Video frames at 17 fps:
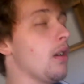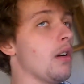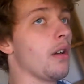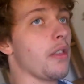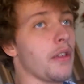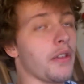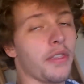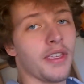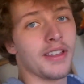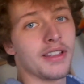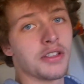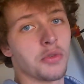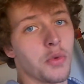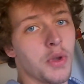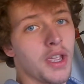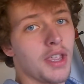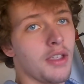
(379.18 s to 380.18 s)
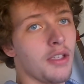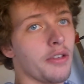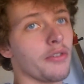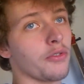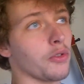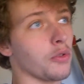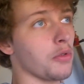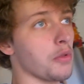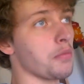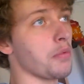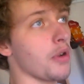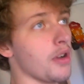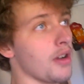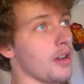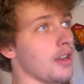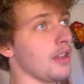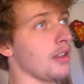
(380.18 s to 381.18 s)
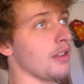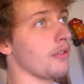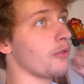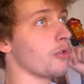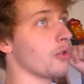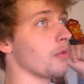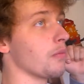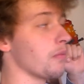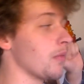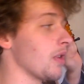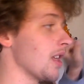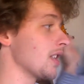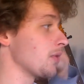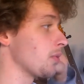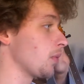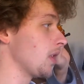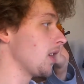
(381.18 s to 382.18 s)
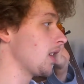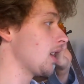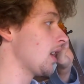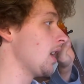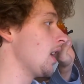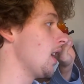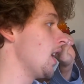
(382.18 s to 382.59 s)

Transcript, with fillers: other things away from the party from last week.